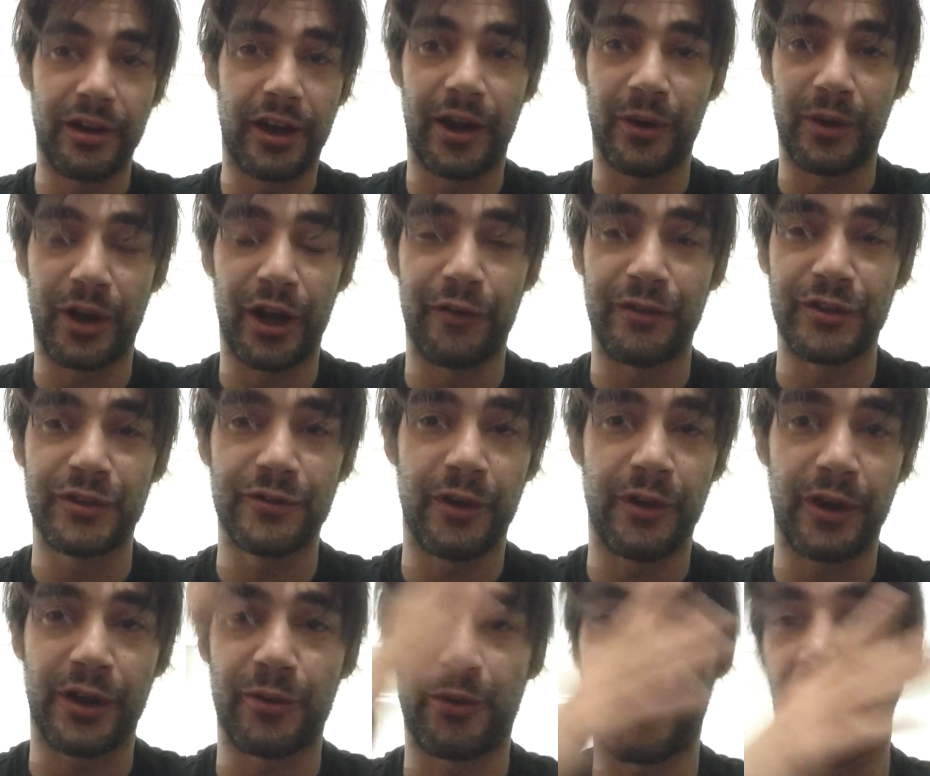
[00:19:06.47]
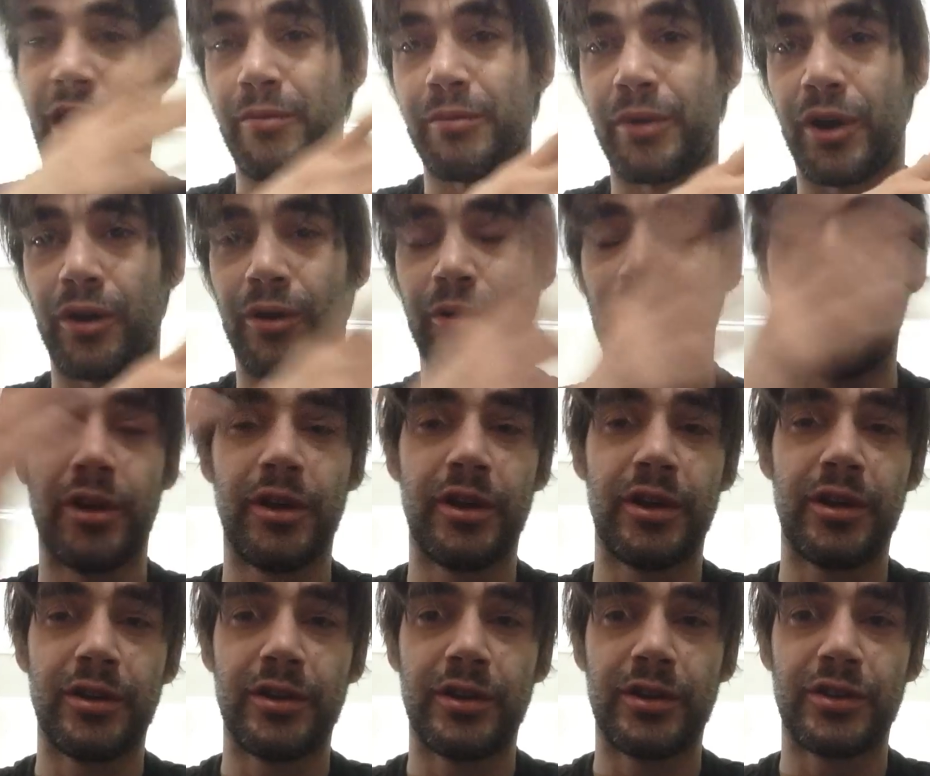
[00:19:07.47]
I don't care if it's fucking Rambo
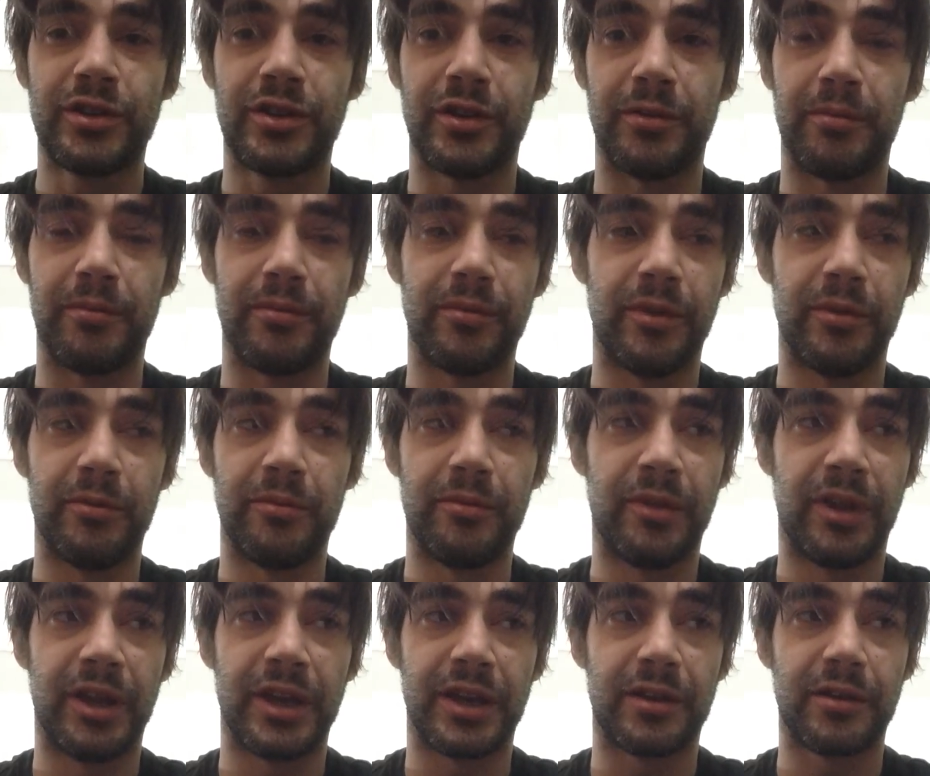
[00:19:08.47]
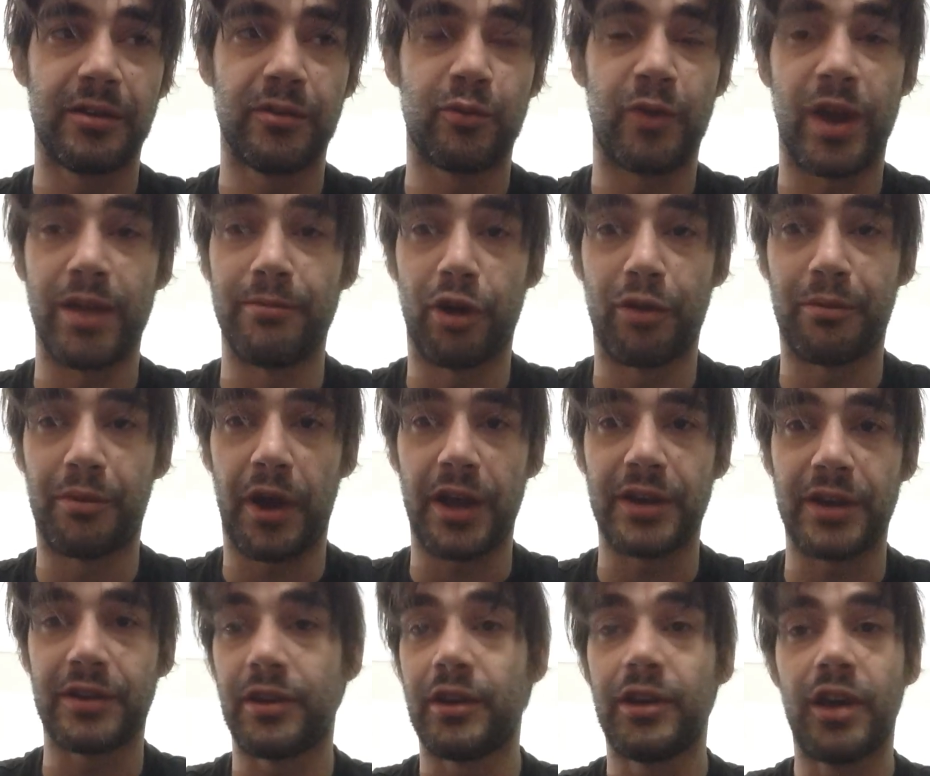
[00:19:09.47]
to, Rainbow
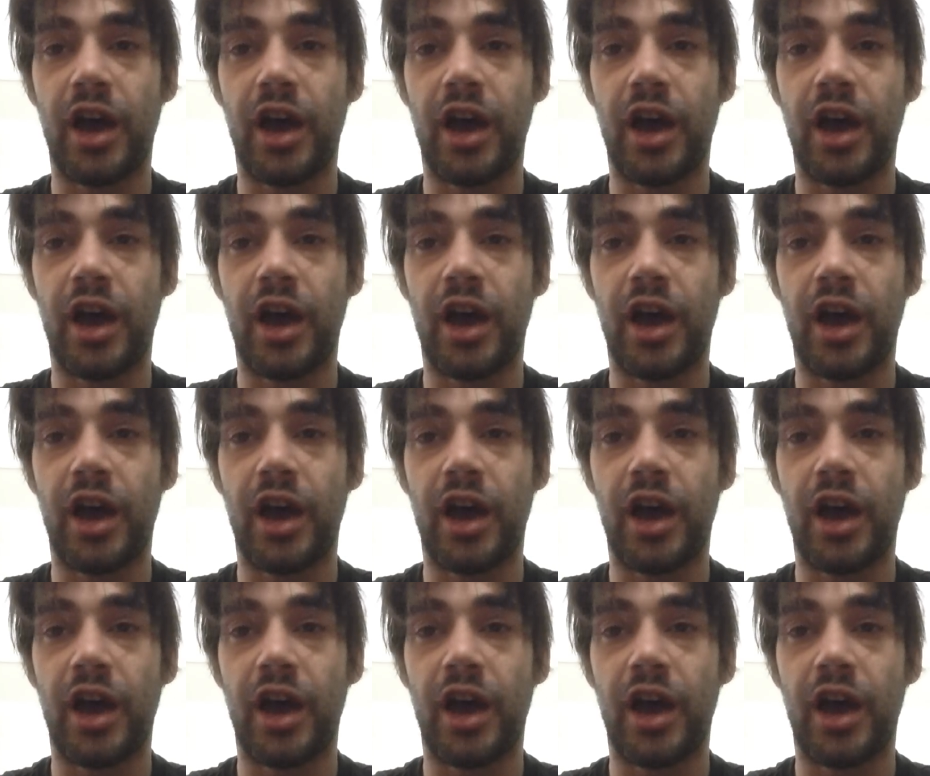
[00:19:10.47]
Bright.